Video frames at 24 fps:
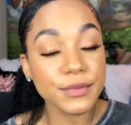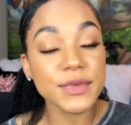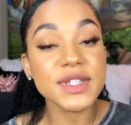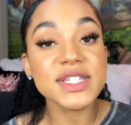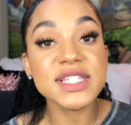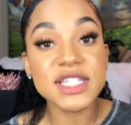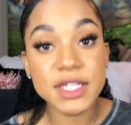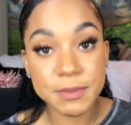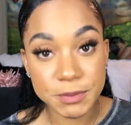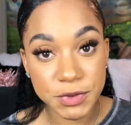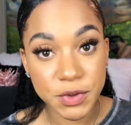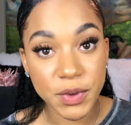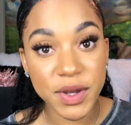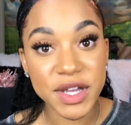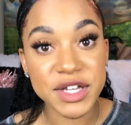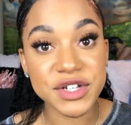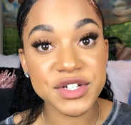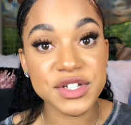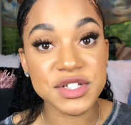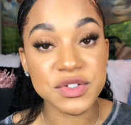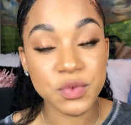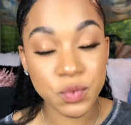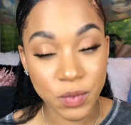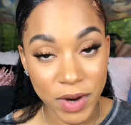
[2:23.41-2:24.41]
slip your
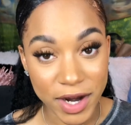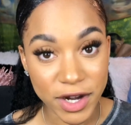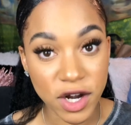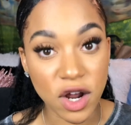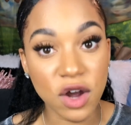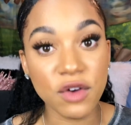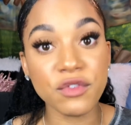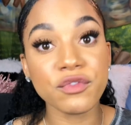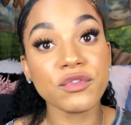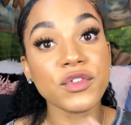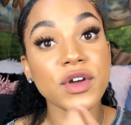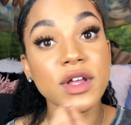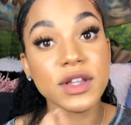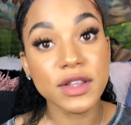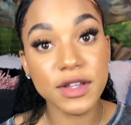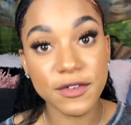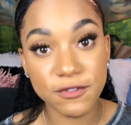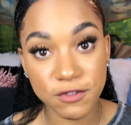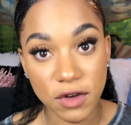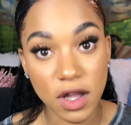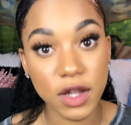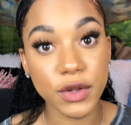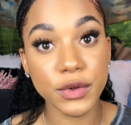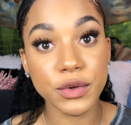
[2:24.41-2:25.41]
edges right off the
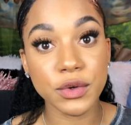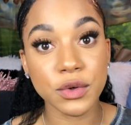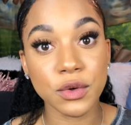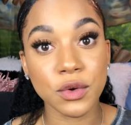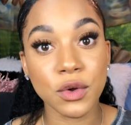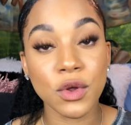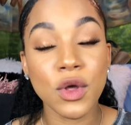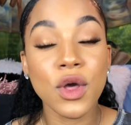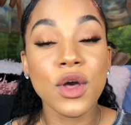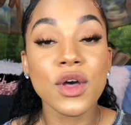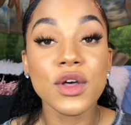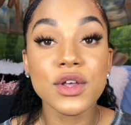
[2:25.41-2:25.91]
follicle.